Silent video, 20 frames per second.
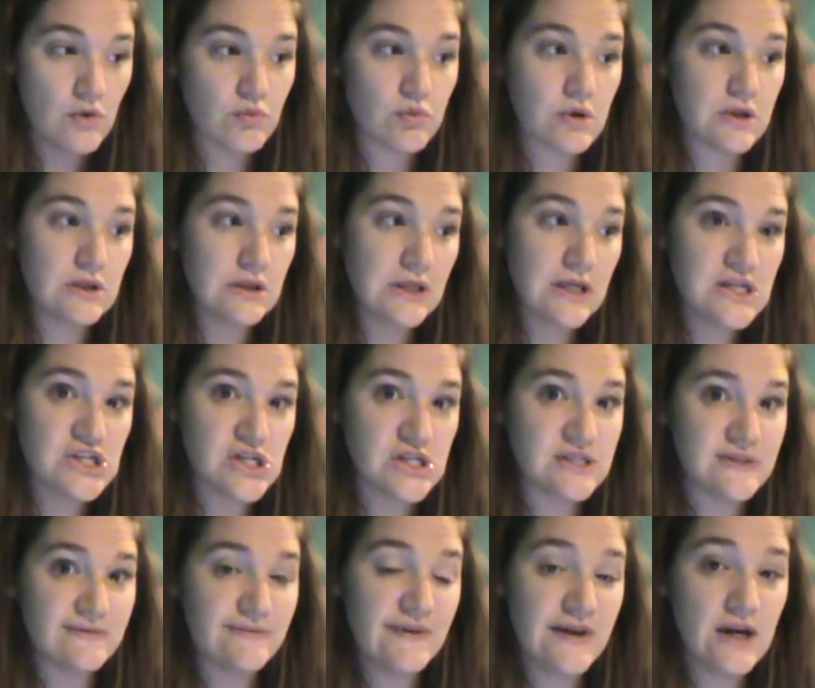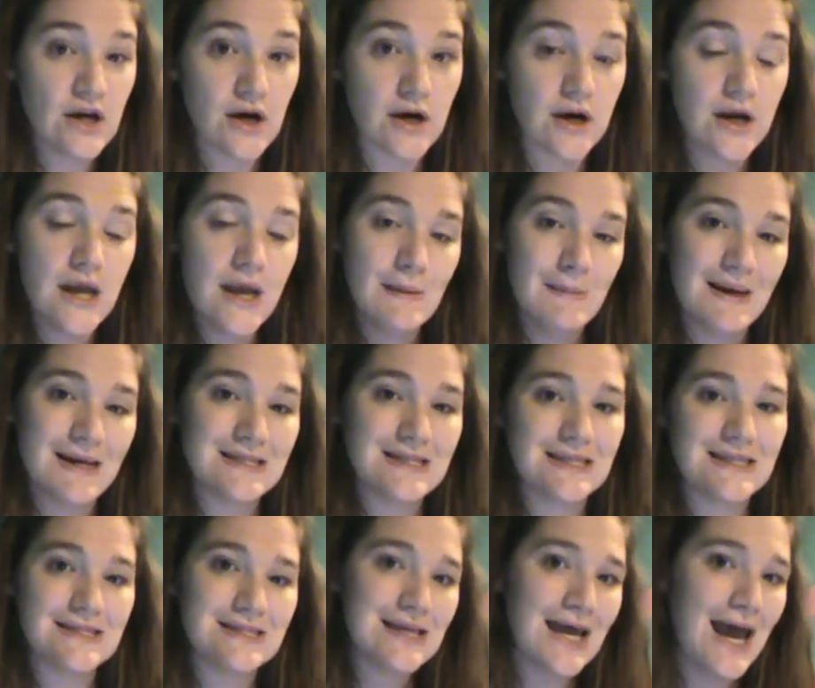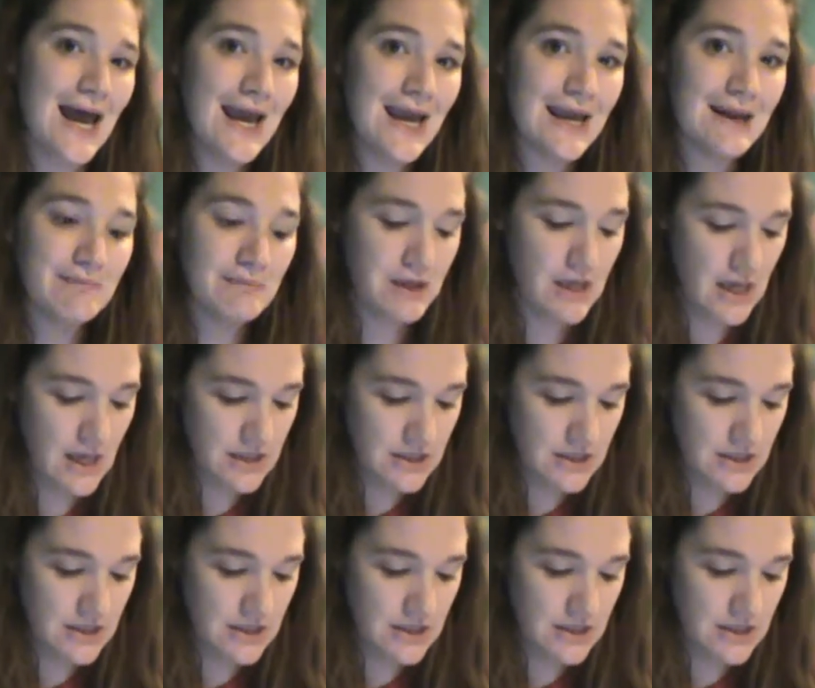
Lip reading: religious fear, because at the time,